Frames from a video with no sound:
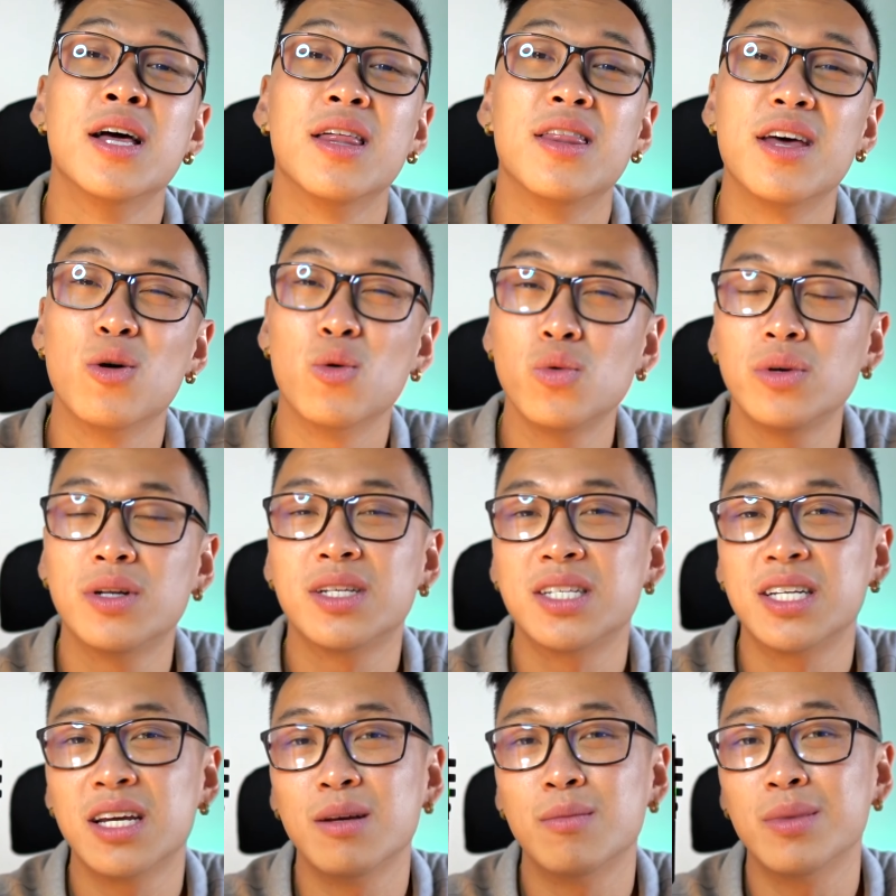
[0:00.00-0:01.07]
they're all the
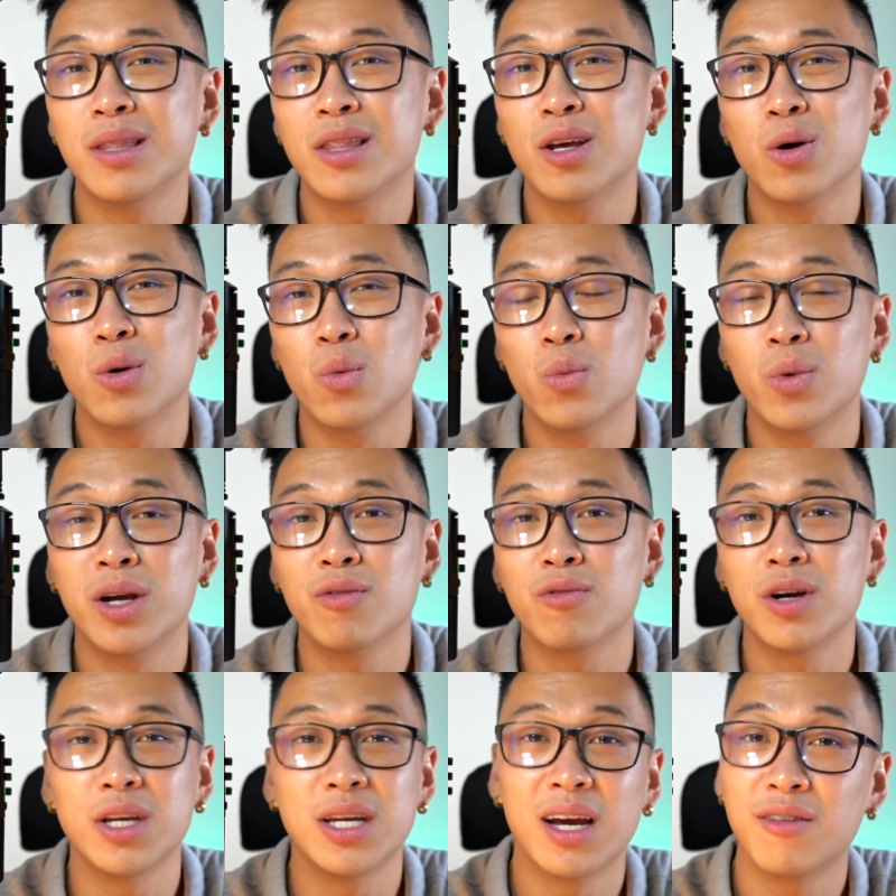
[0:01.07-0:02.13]
same in their own way,
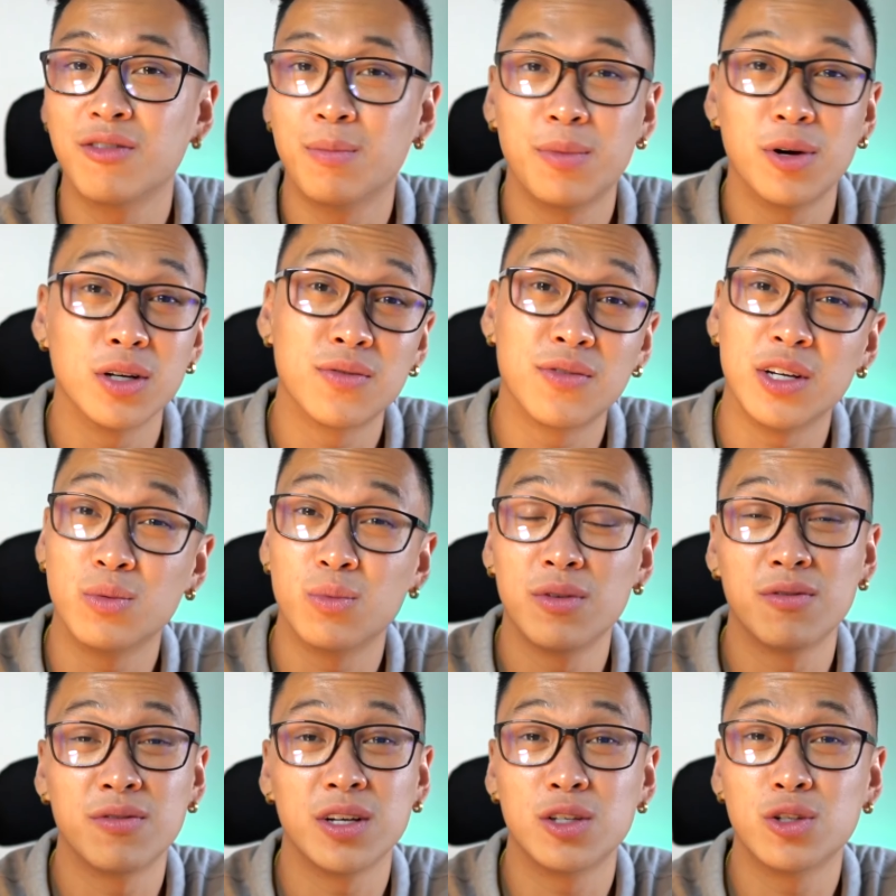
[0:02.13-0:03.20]
right? You have to pass phase 1,
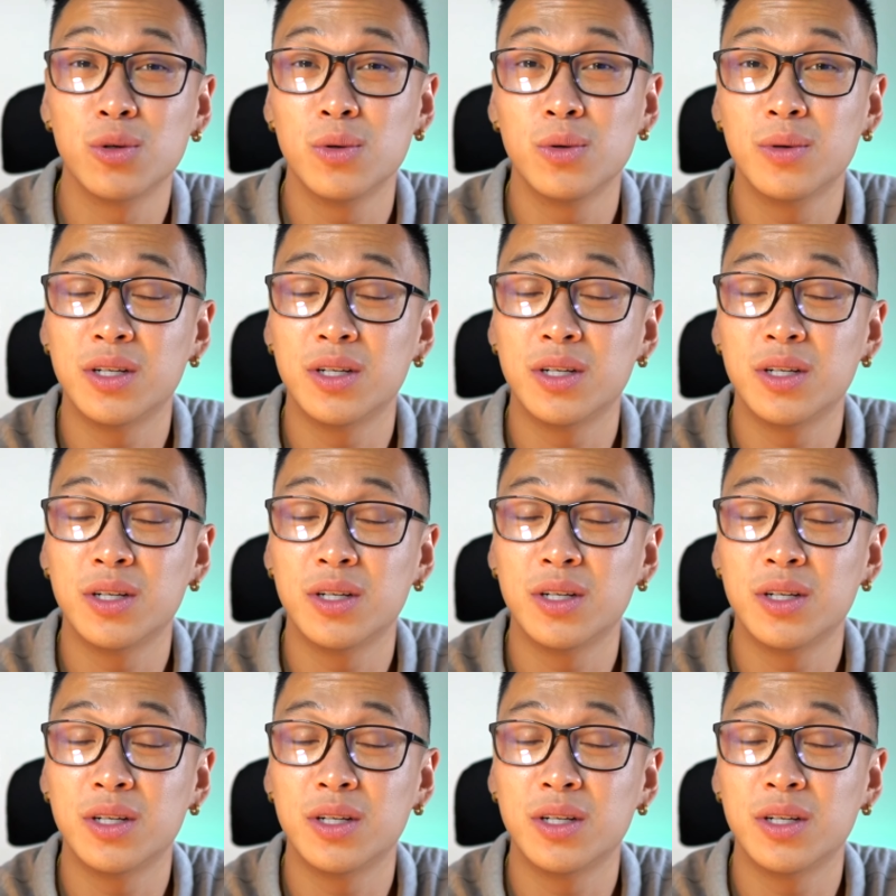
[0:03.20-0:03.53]
phase 2.